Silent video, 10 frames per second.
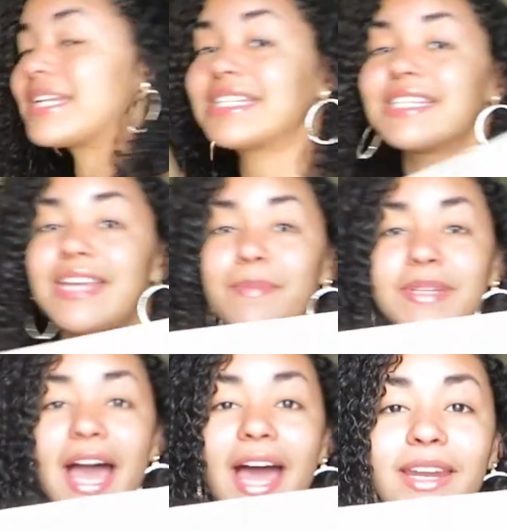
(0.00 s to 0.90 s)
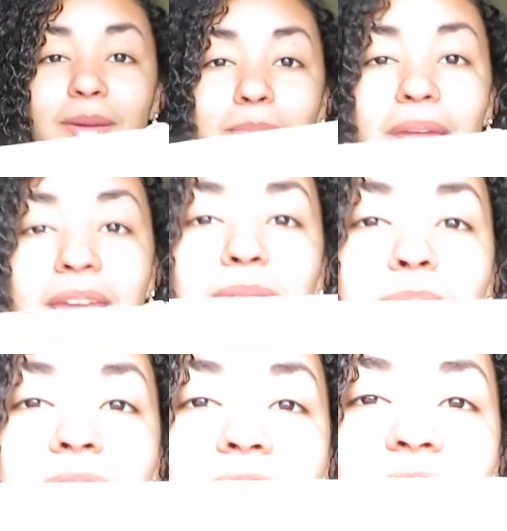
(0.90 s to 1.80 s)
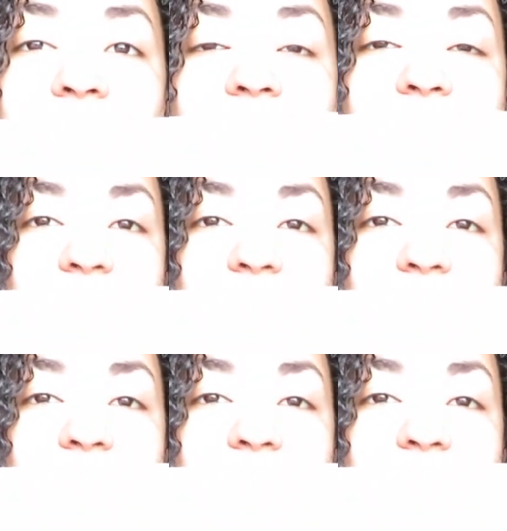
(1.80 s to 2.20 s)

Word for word: my stepdad made me